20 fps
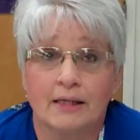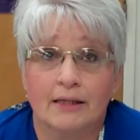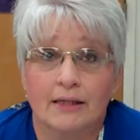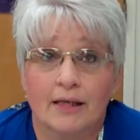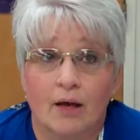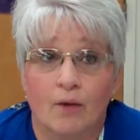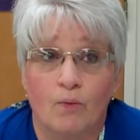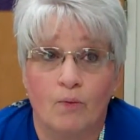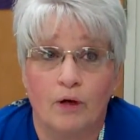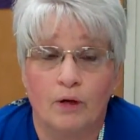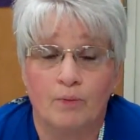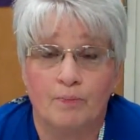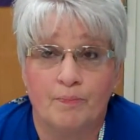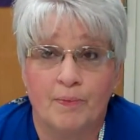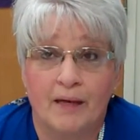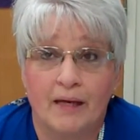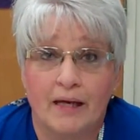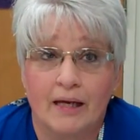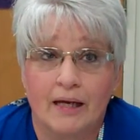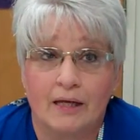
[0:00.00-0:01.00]
that will
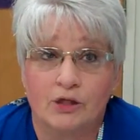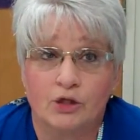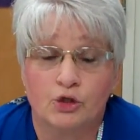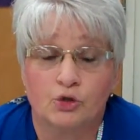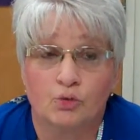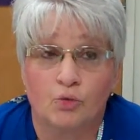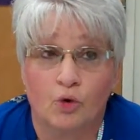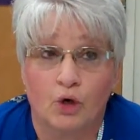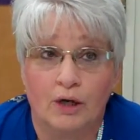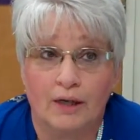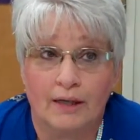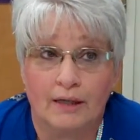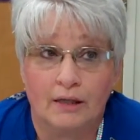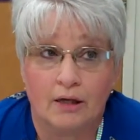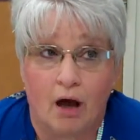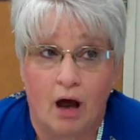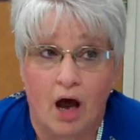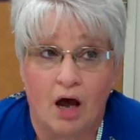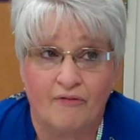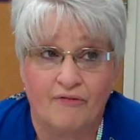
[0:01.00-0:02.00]
be sworn
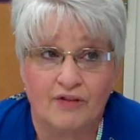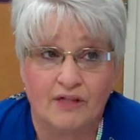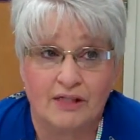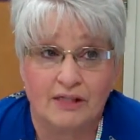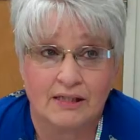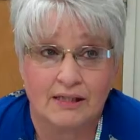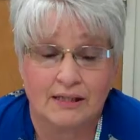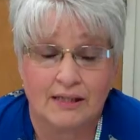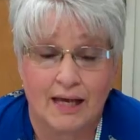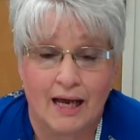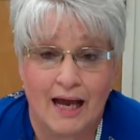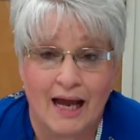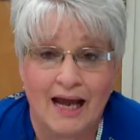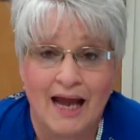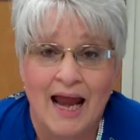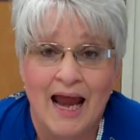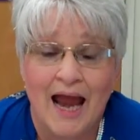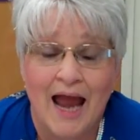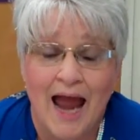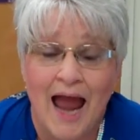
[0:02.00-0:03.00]
into office
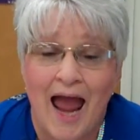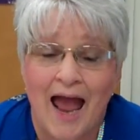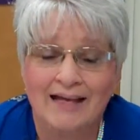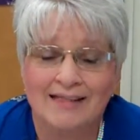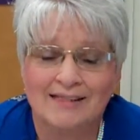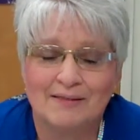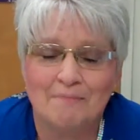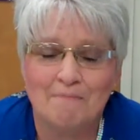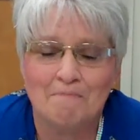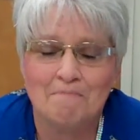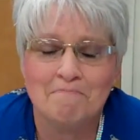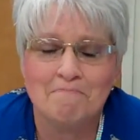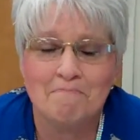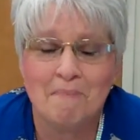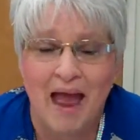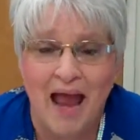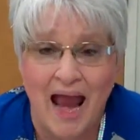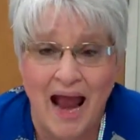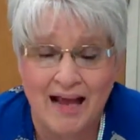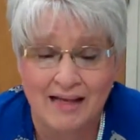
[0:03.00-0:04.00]
today has
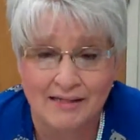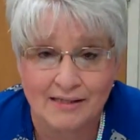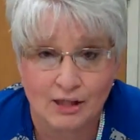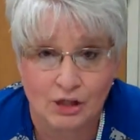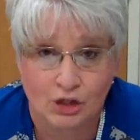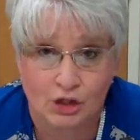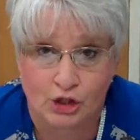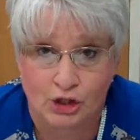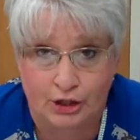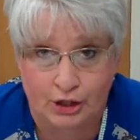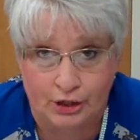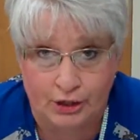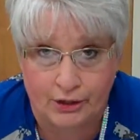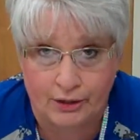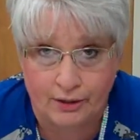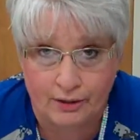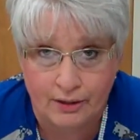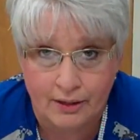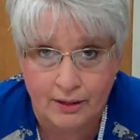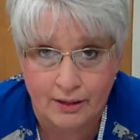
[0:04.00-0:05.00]

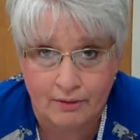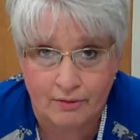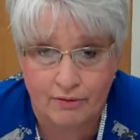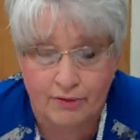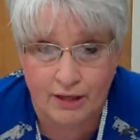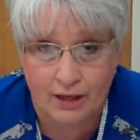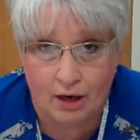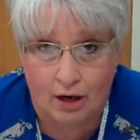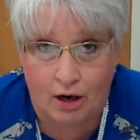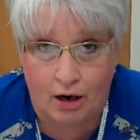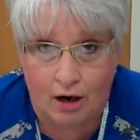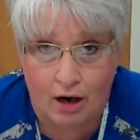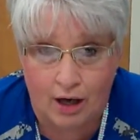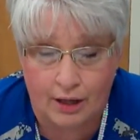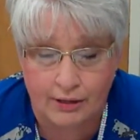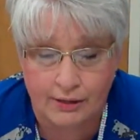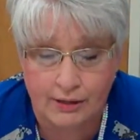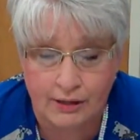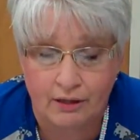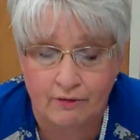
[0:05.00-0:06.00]
mastered the
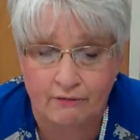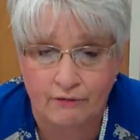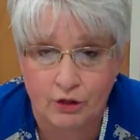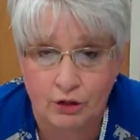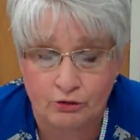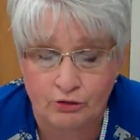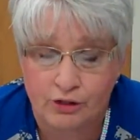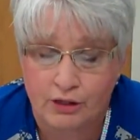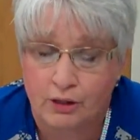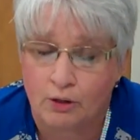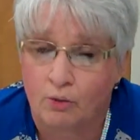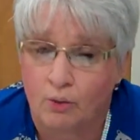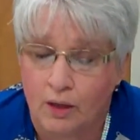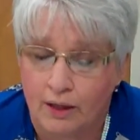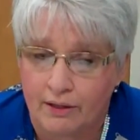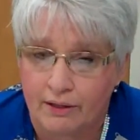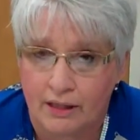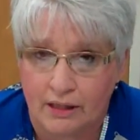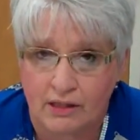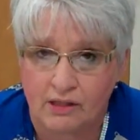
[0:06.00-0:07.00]
art of using
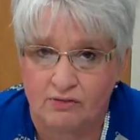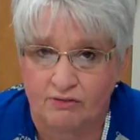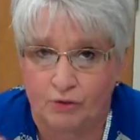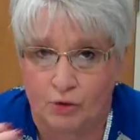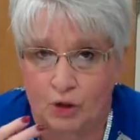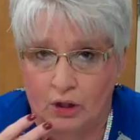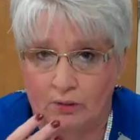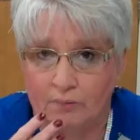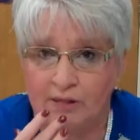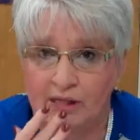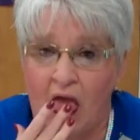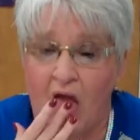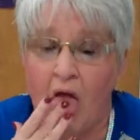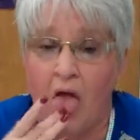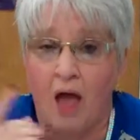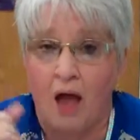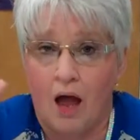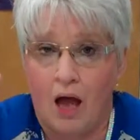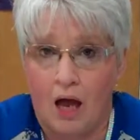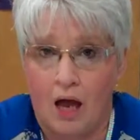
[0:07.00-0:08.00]
one of these forms
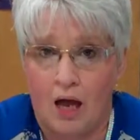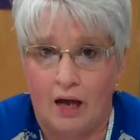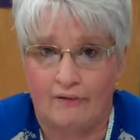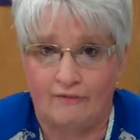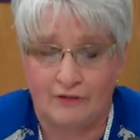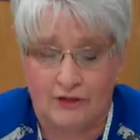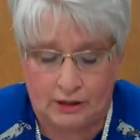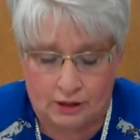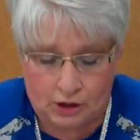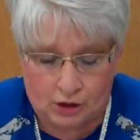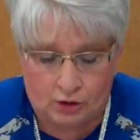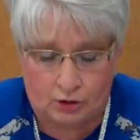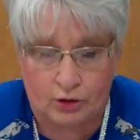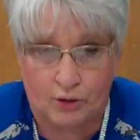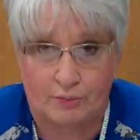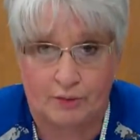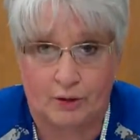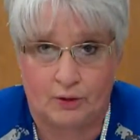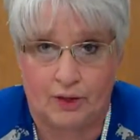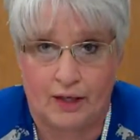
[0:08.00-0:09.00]
of digital
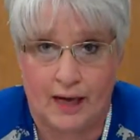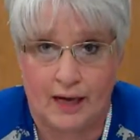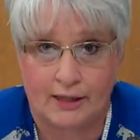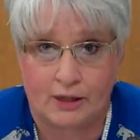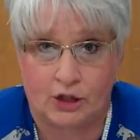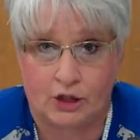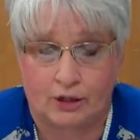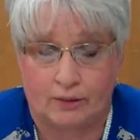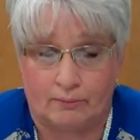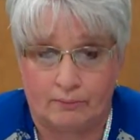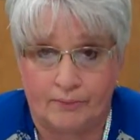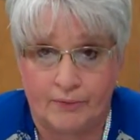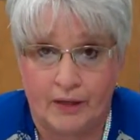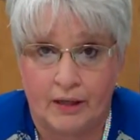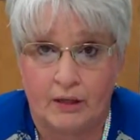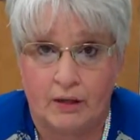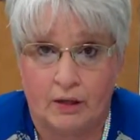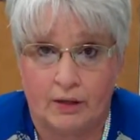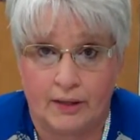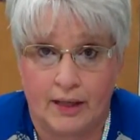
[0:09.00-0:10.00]
communication.
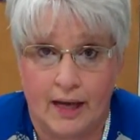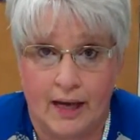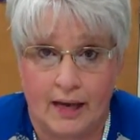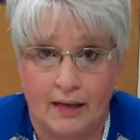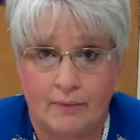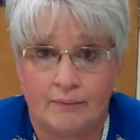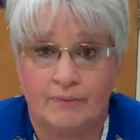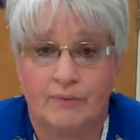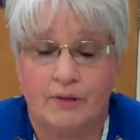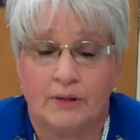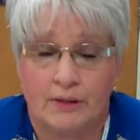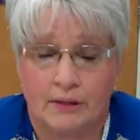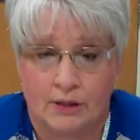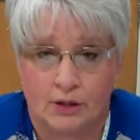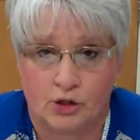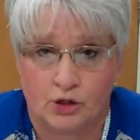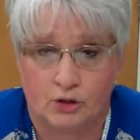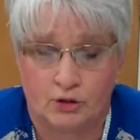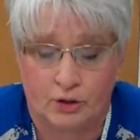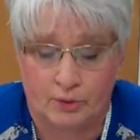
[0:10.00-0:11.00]
Okay,
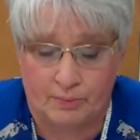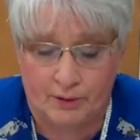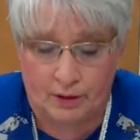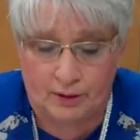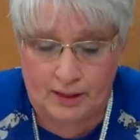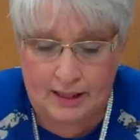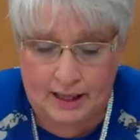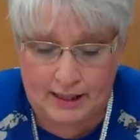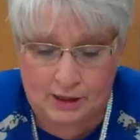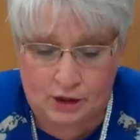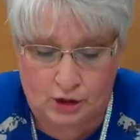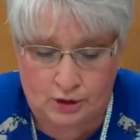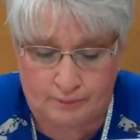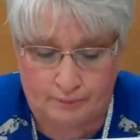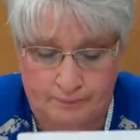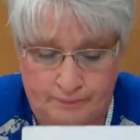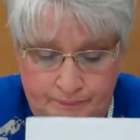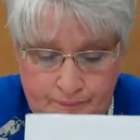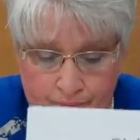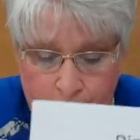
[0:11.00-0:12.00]
digital
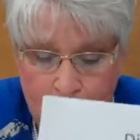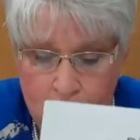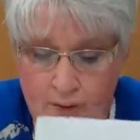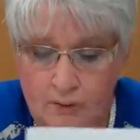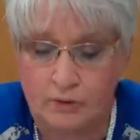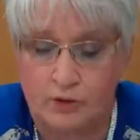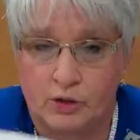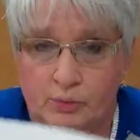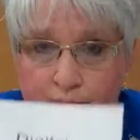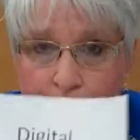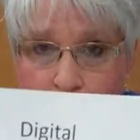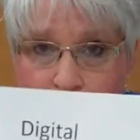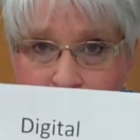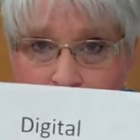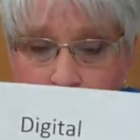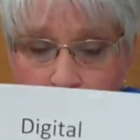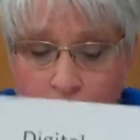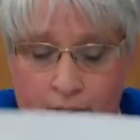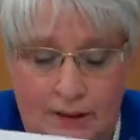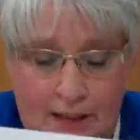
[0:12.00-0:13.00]
communication. We'll spell
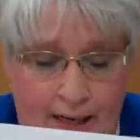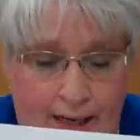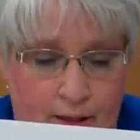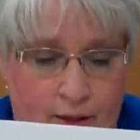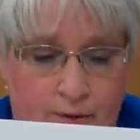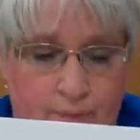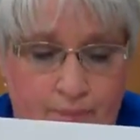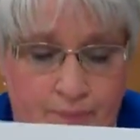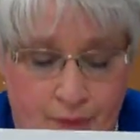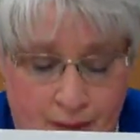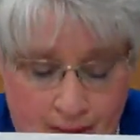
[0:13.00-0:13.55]
that word later.